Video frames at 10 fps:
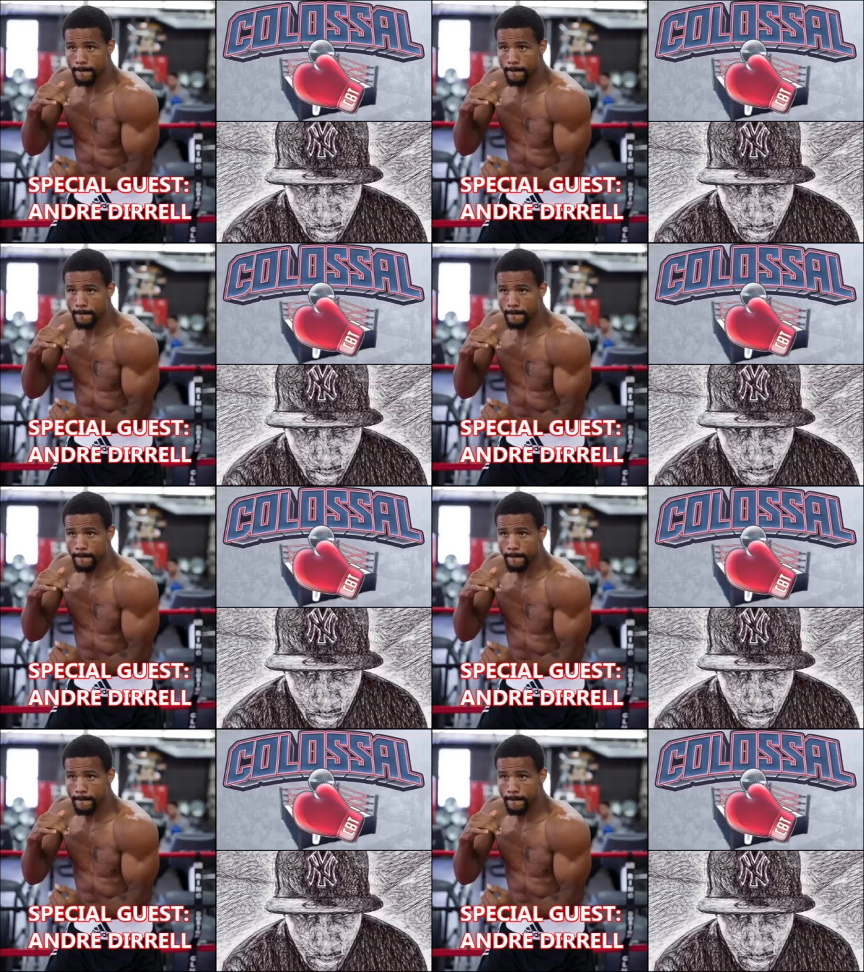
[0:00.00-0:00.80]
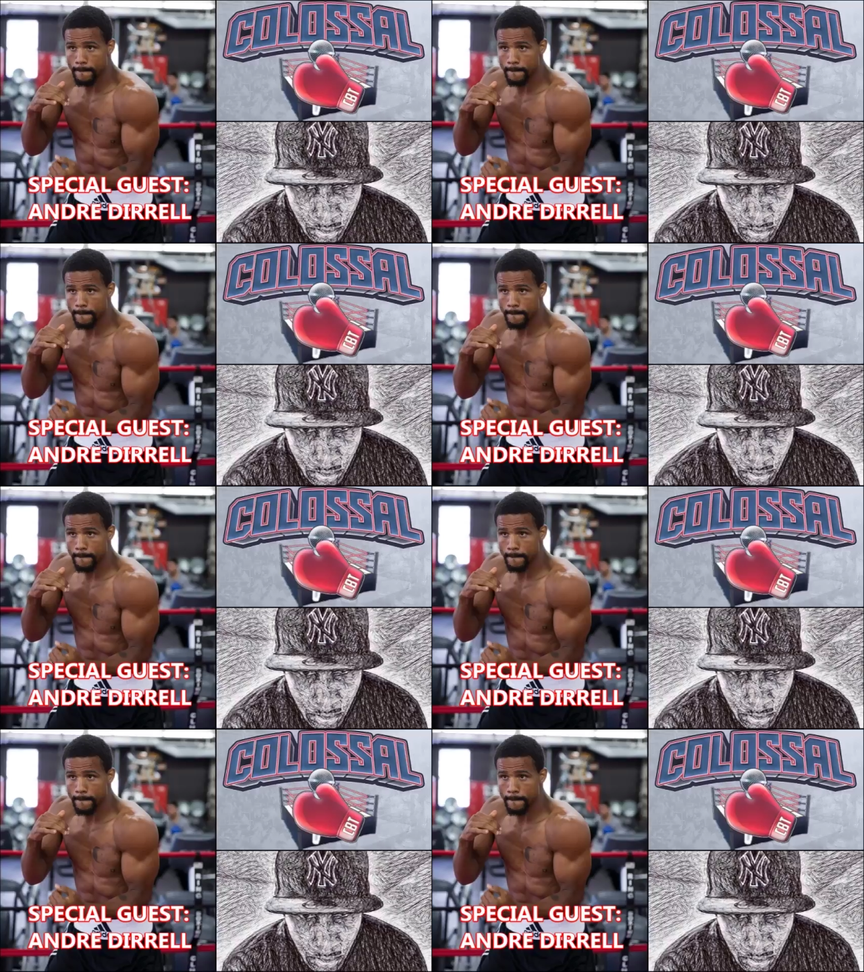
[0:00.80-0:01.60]

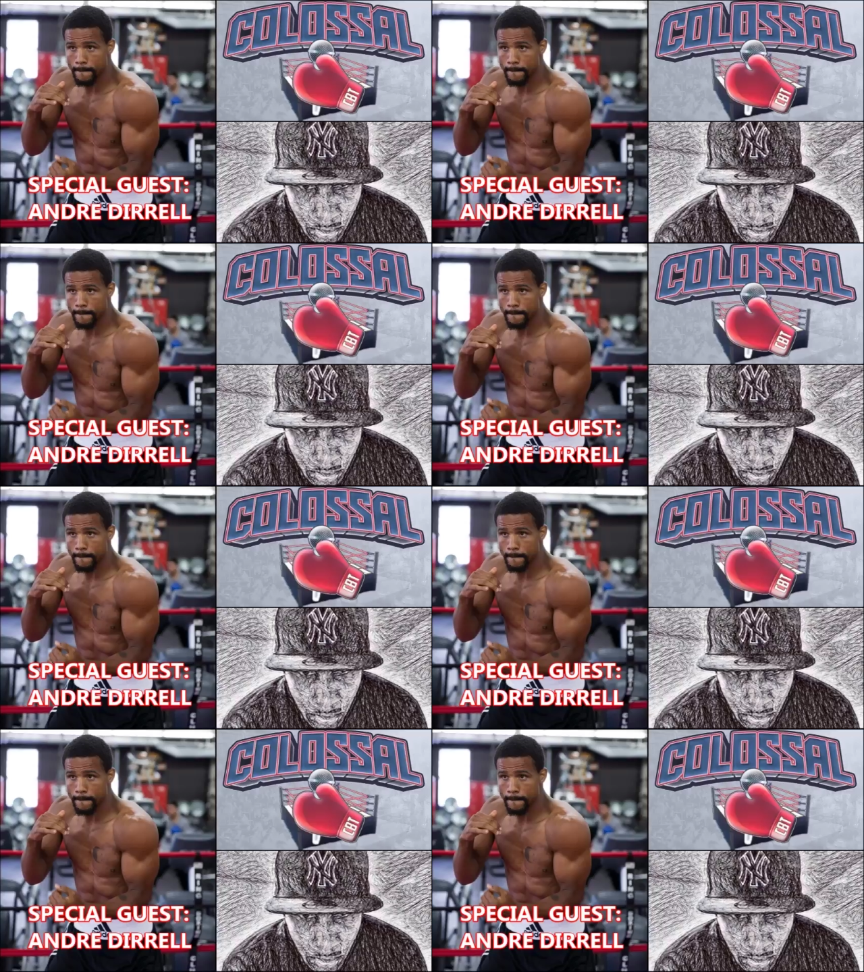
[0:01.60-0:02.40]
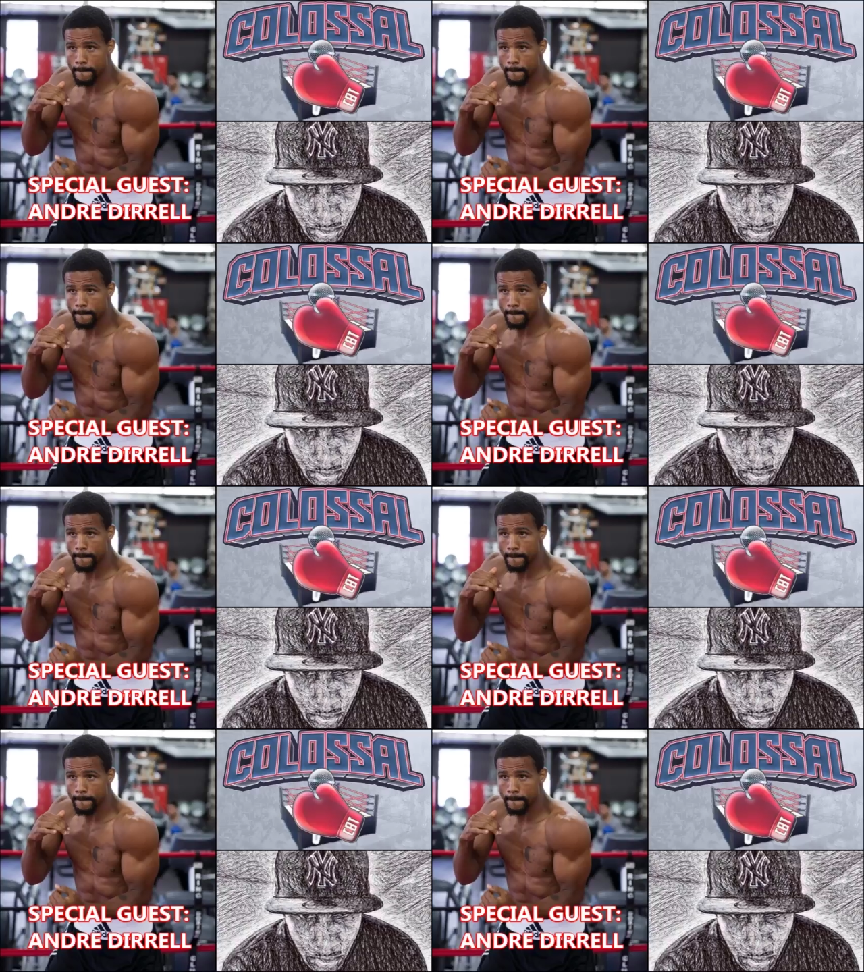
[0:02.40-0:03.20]

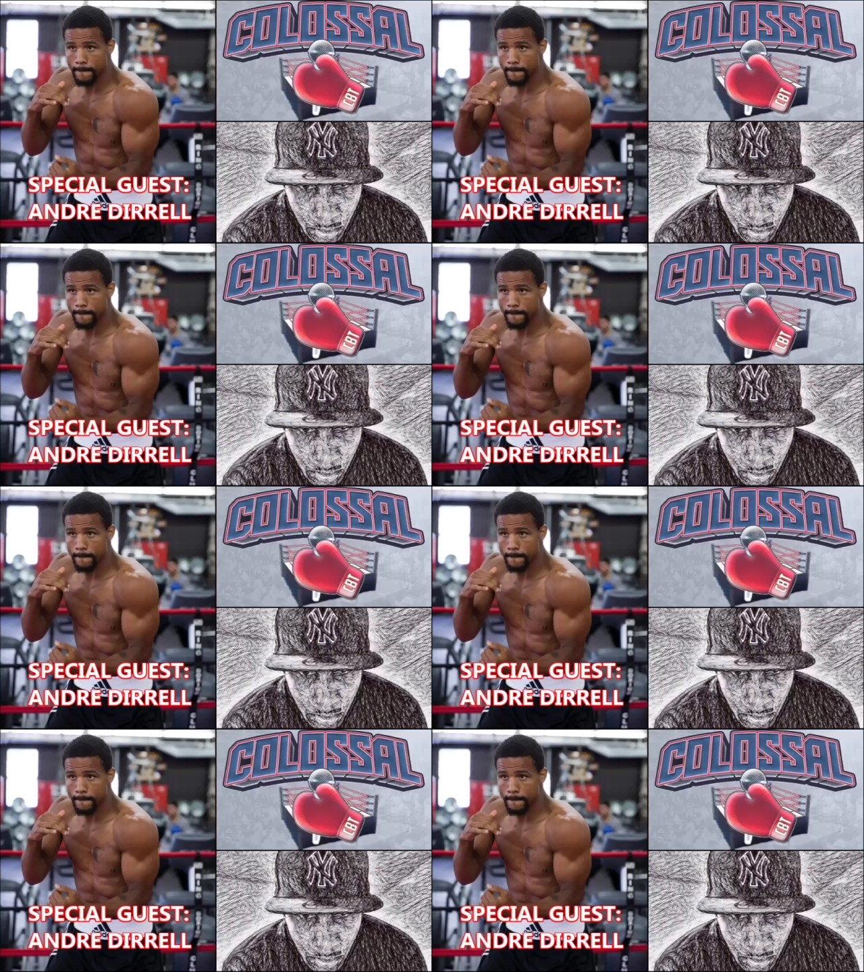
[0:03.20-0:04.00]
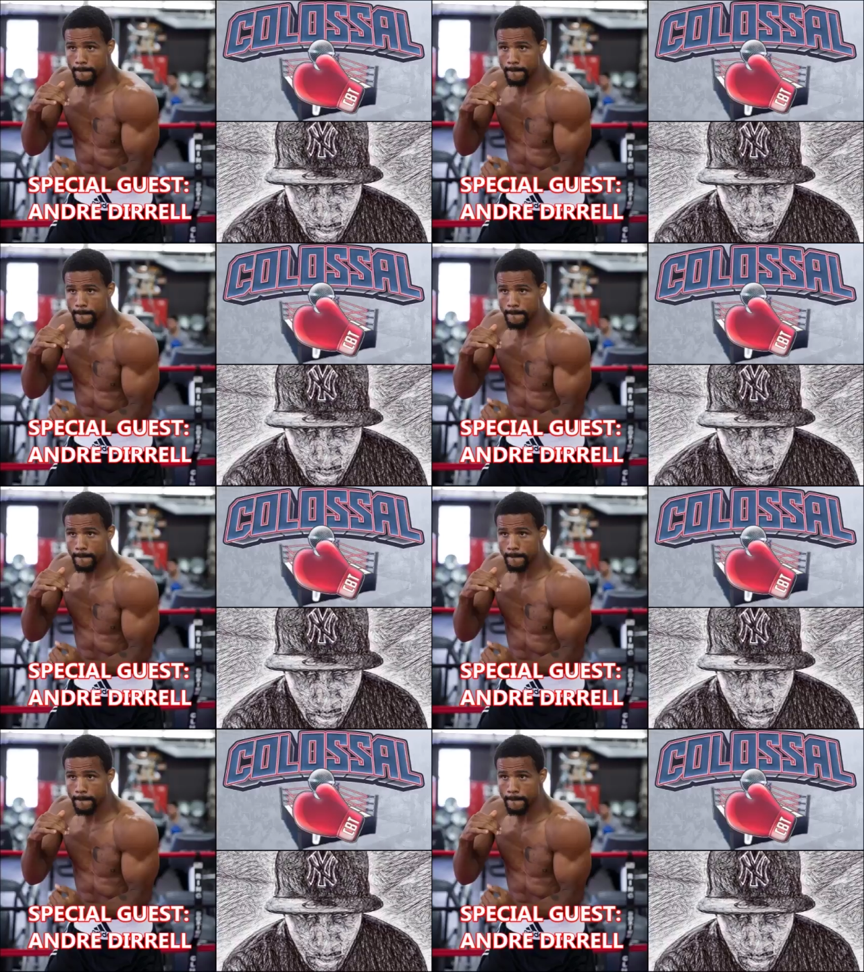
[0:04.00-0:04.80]

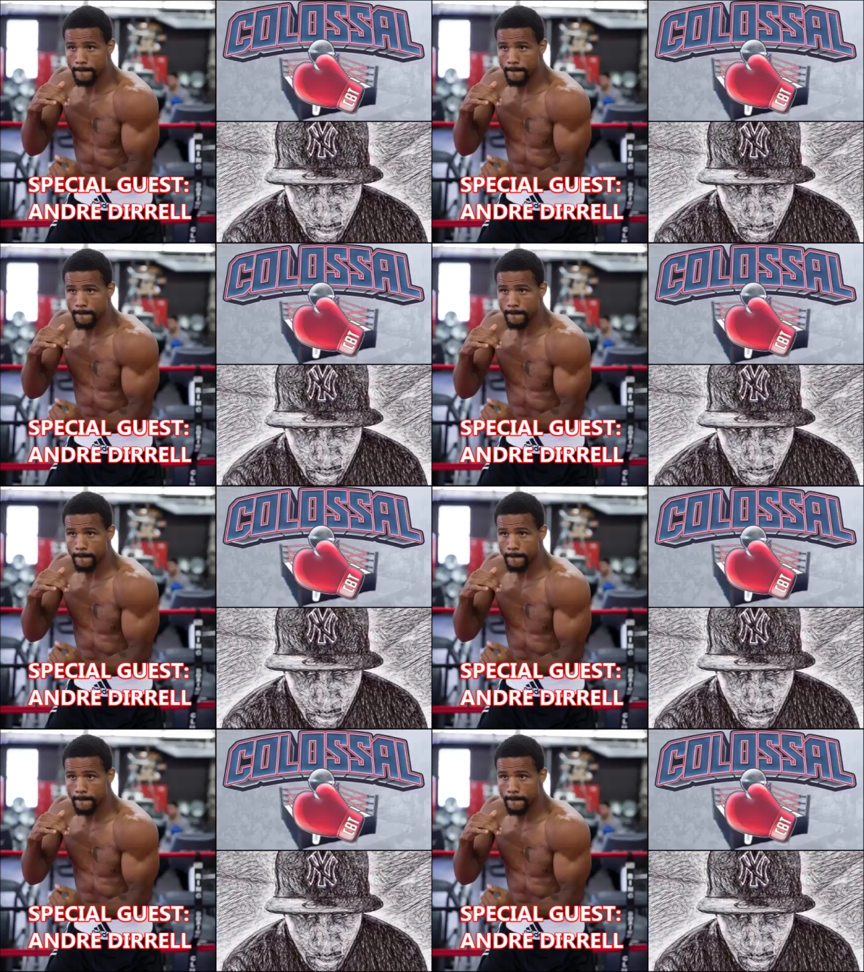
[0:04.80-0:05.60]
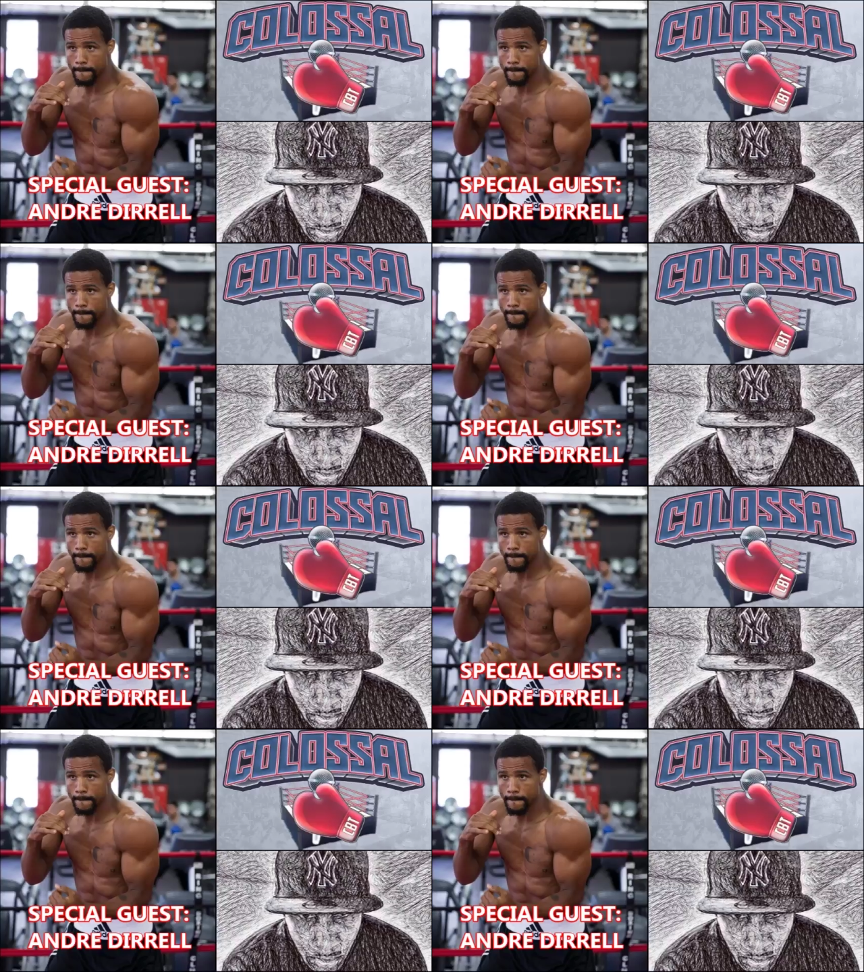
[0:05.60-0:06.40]

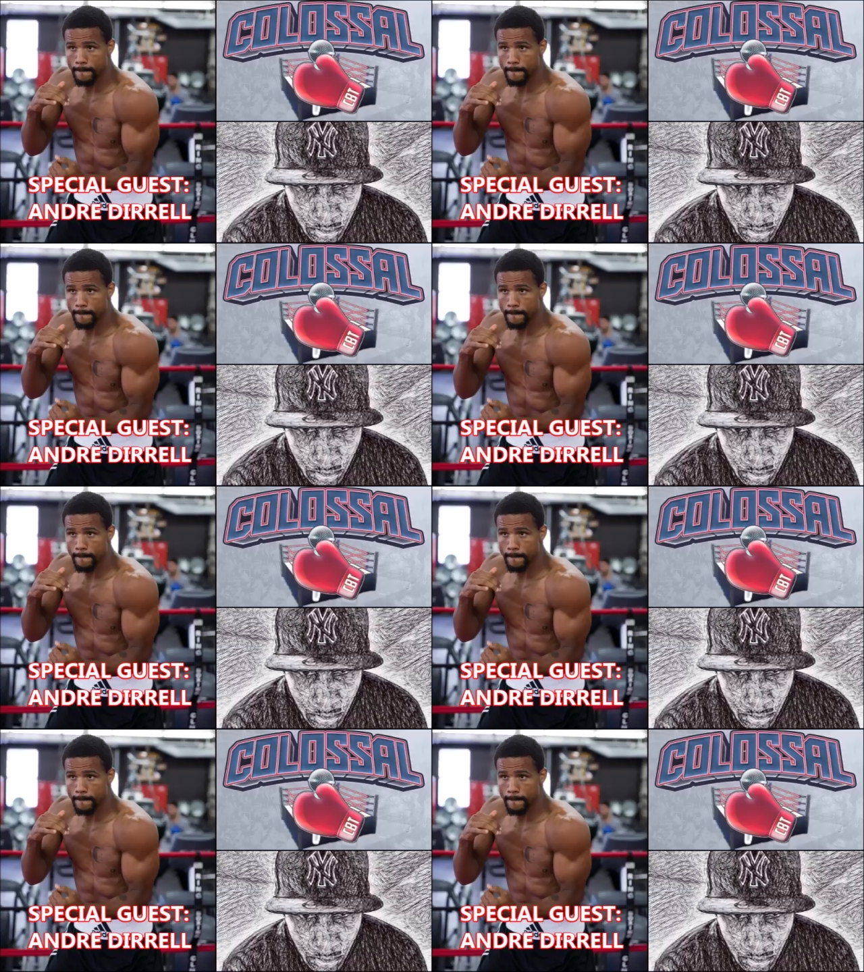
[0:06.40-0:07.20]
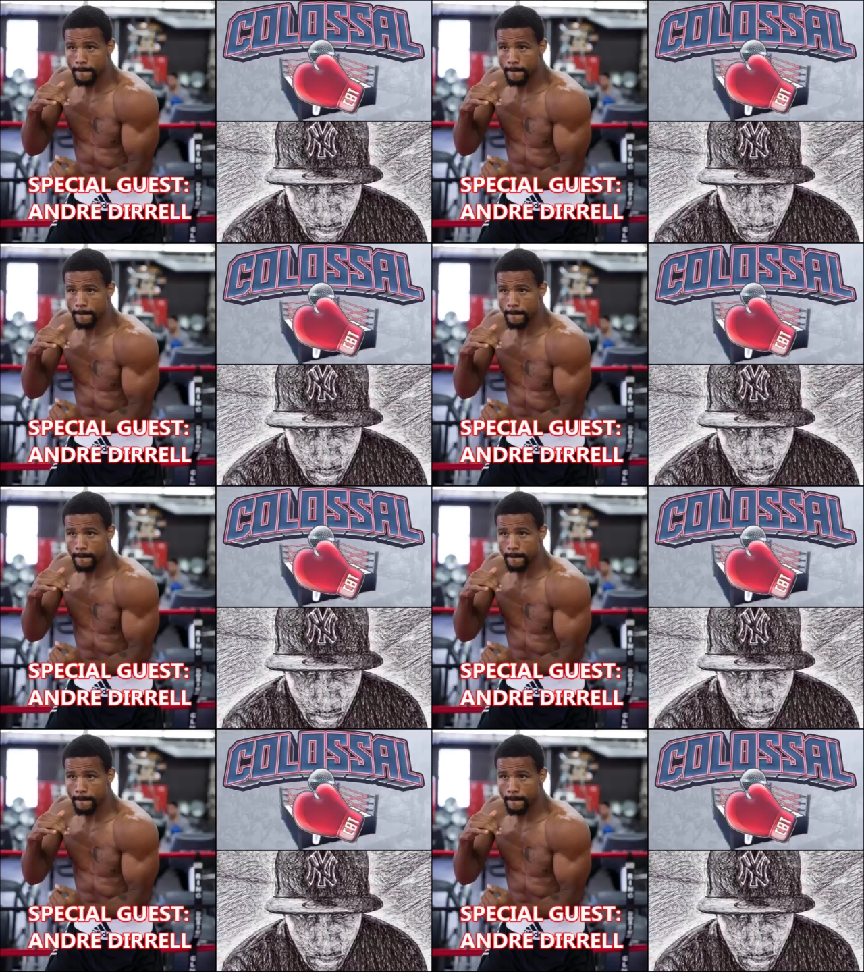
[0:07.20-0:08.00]

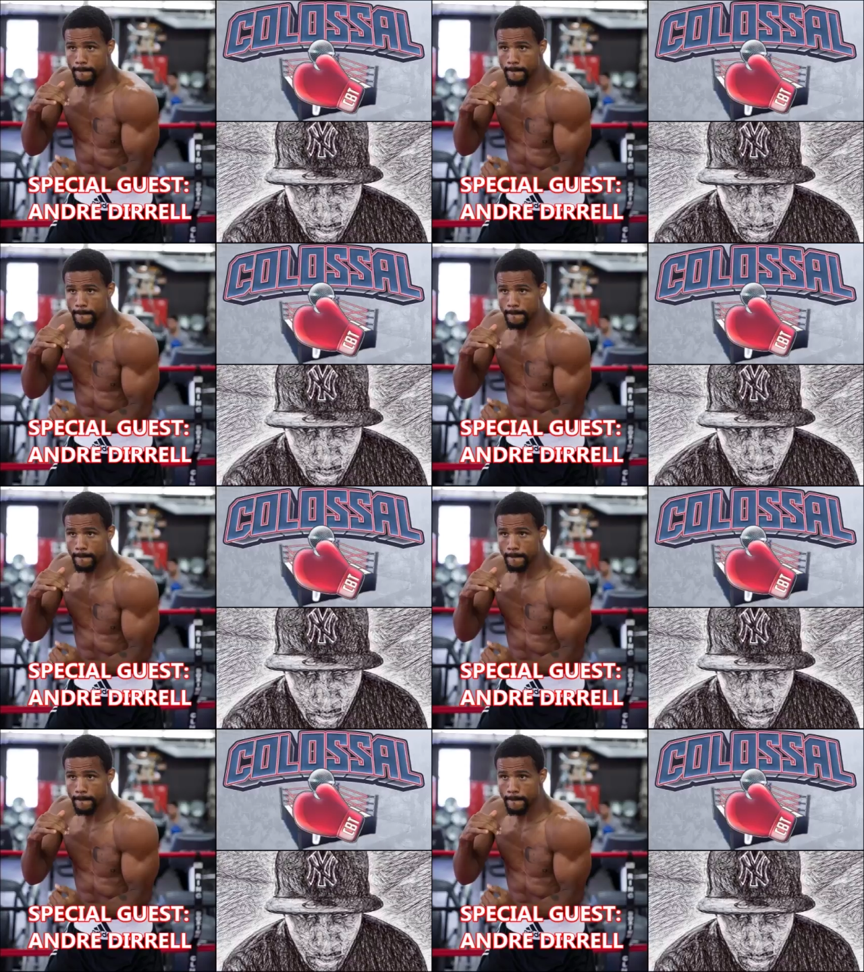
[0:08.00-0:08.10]
This is a still picture; no speech is visible.